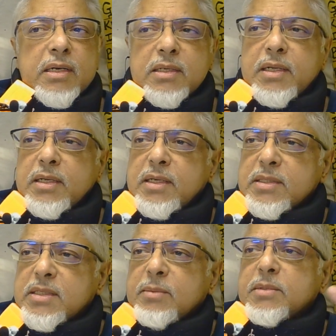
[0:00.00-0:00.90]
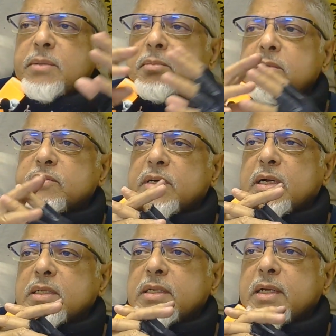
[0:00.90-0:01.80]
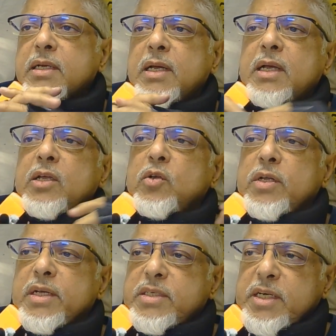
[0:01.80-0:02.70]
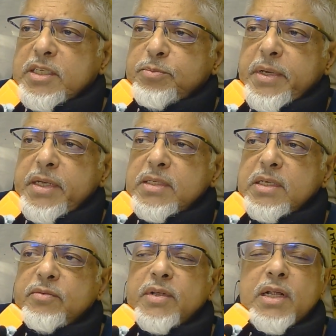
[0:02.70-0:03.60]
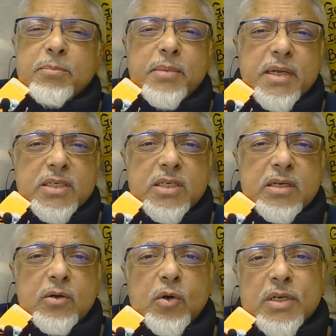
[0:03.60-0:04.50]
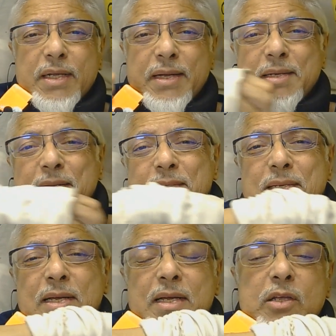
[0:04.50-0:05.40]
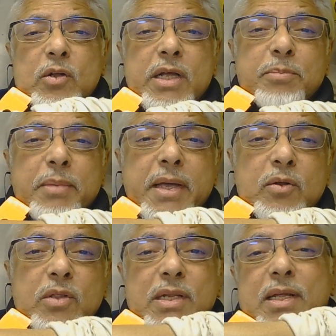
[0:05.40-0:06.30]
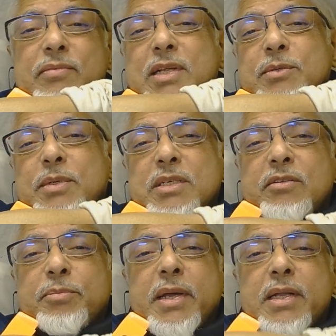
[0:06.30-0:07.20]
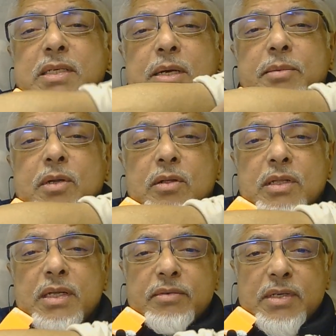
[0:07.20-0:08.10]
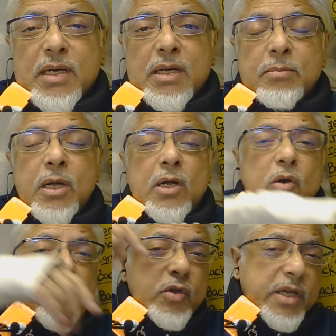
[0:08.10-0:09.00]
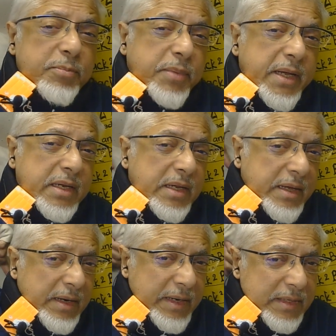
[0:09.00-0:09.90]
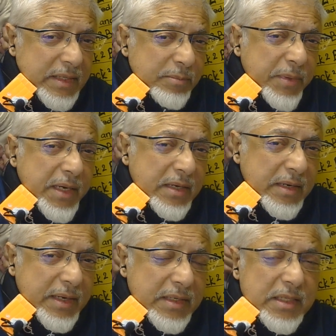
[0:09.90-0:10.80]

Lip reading: a heart attack. Here's some symptoms of heart attack. You'll get chest pains, you'll feel like pressure or tightness, you'll get pain on the left, especially the pain is coming down the left arm, or you get pain right at the back,